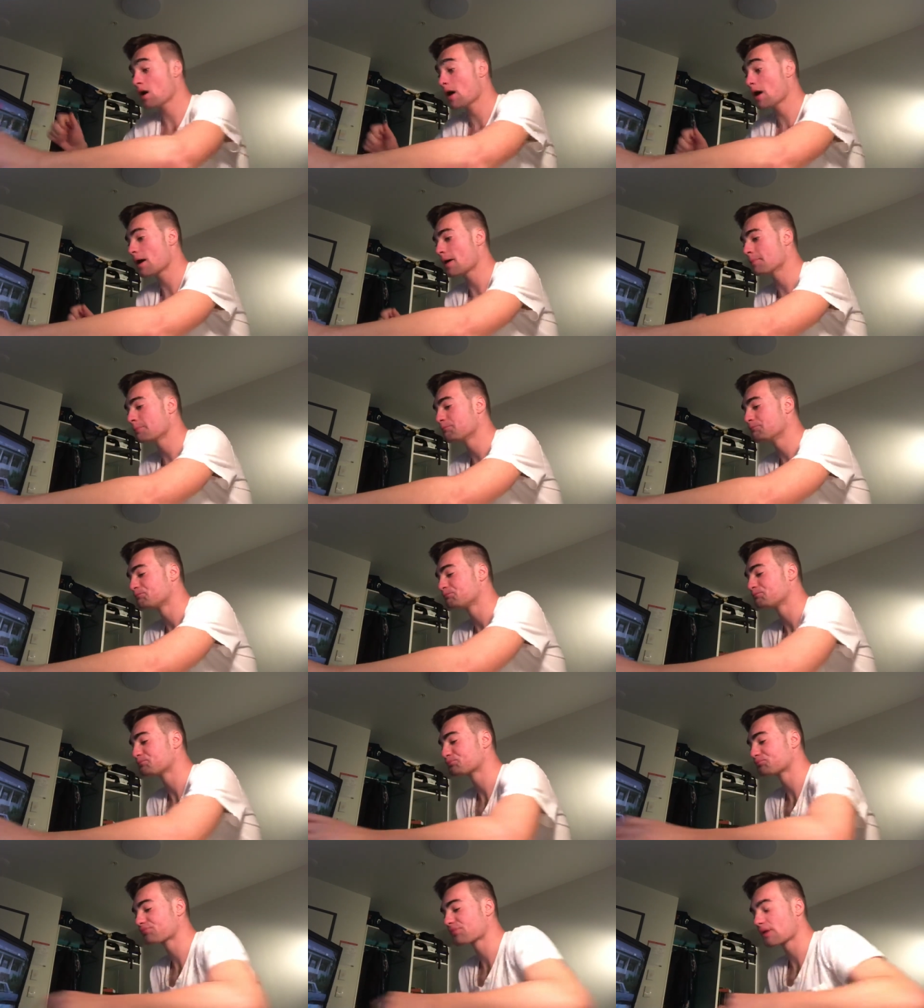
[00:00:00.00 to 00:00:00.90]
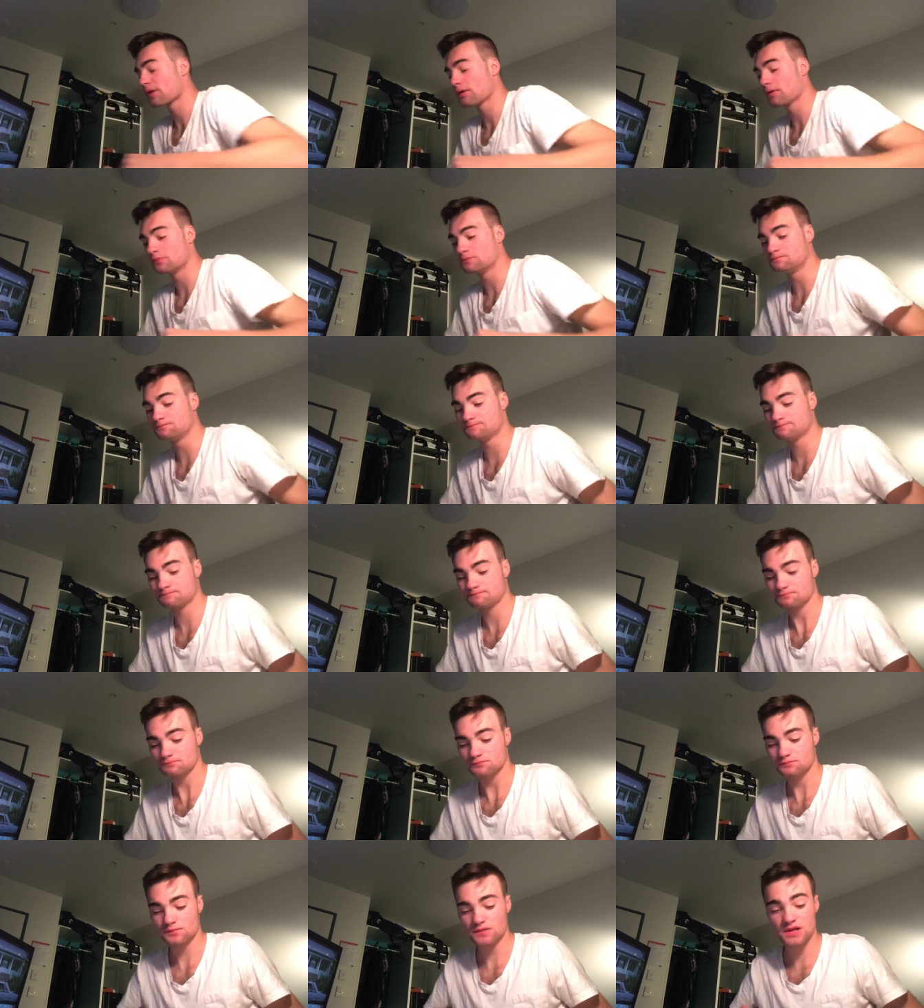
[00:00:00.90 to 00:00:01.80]
um,
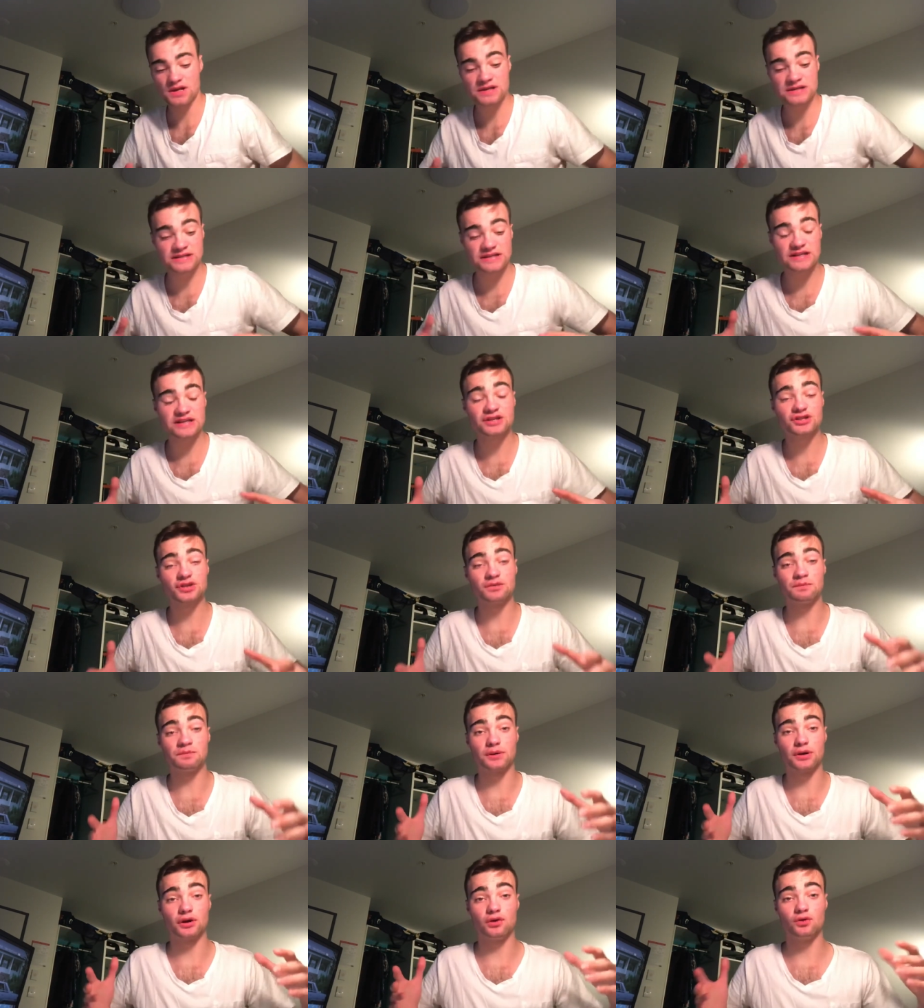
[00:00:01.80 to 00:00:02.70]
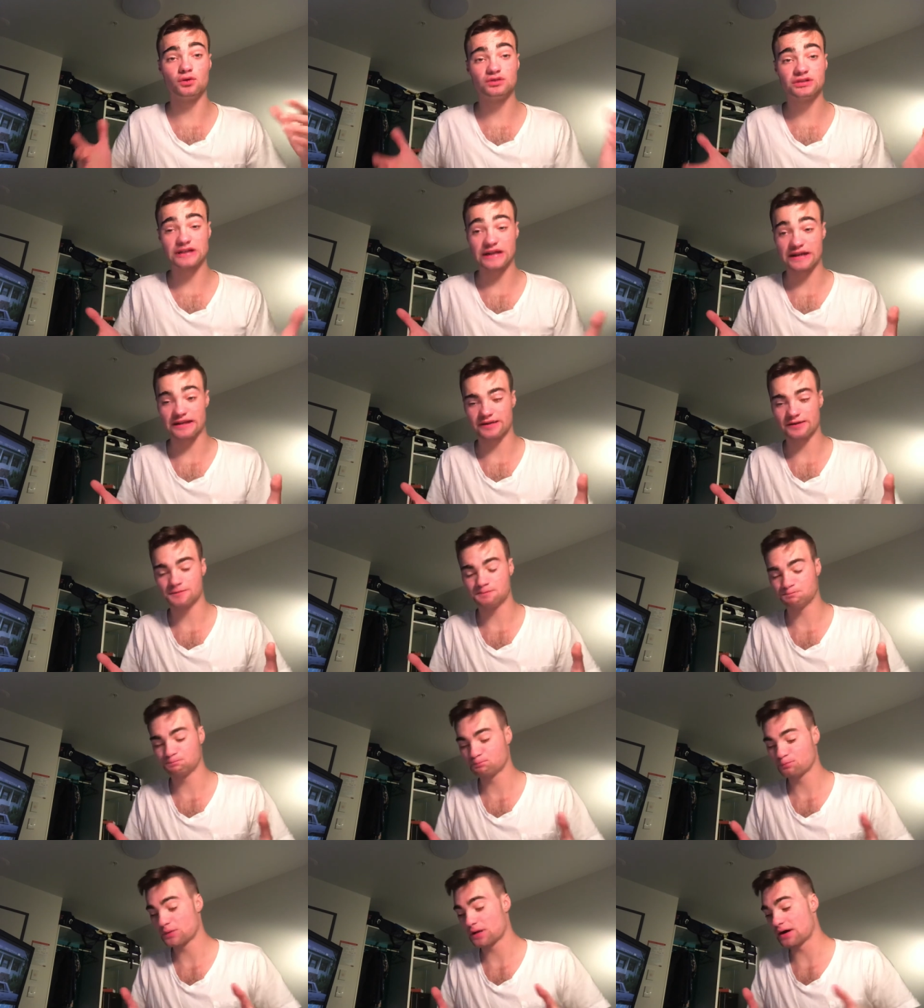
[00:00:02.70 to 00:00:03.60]
so then you can put it all together
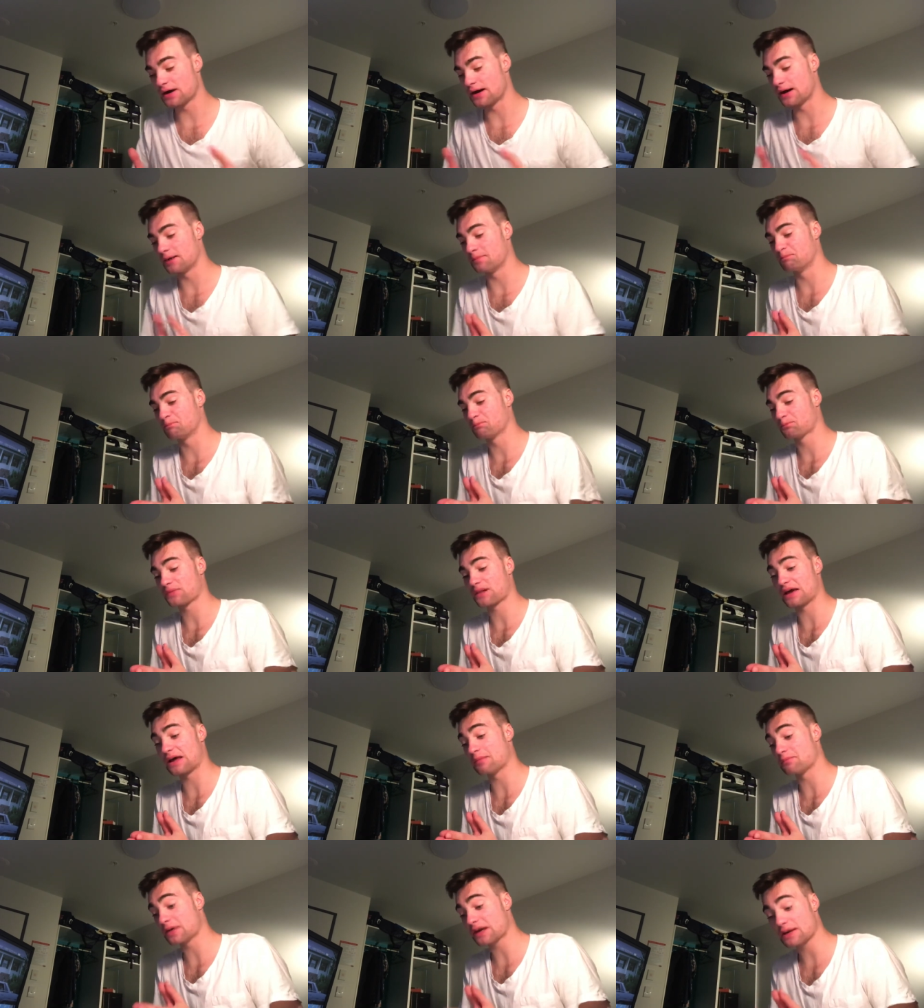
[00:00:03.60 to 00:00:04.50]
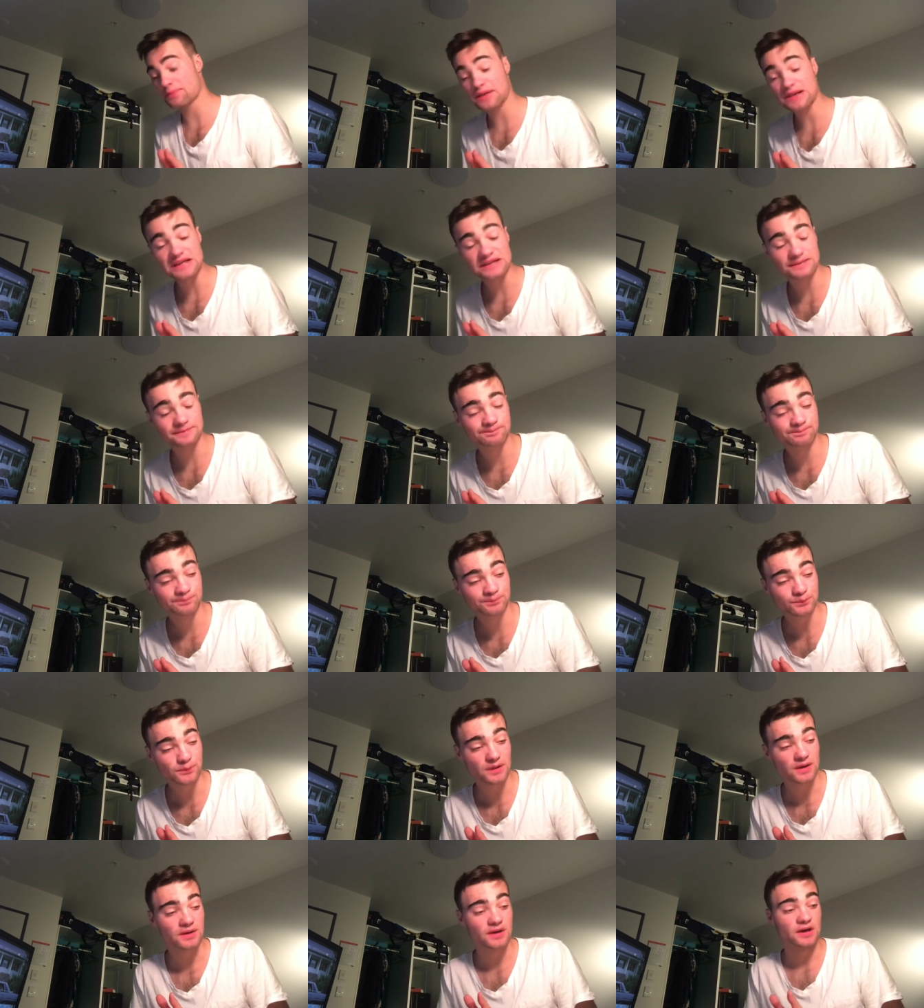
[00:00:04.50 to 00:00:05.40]
um, and make a beat.
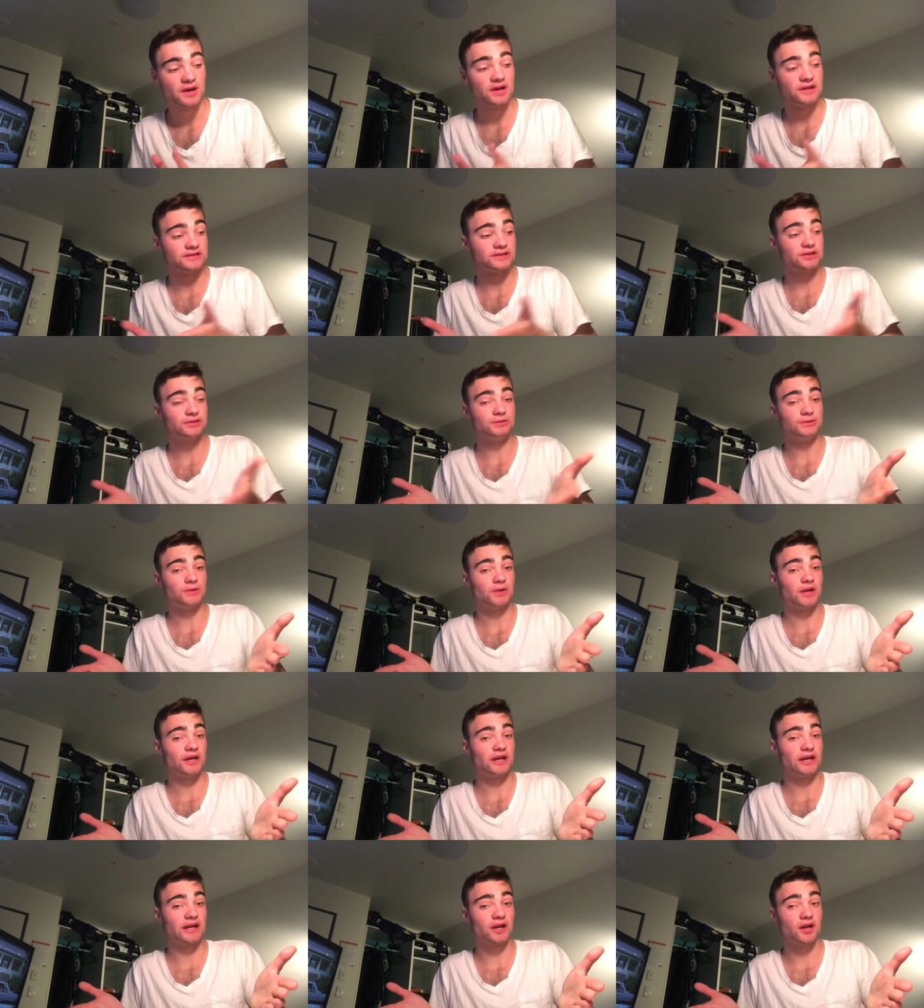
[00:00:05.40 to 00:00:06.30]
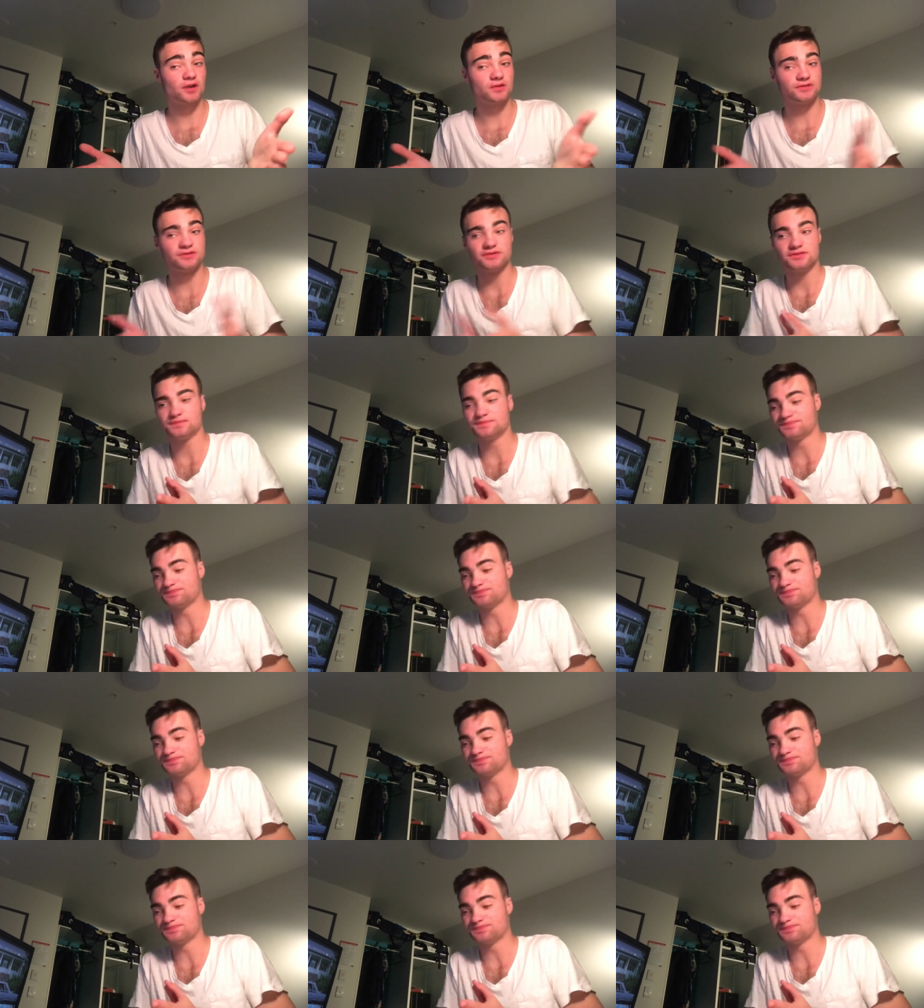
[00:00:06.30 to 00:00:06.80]
So here goes.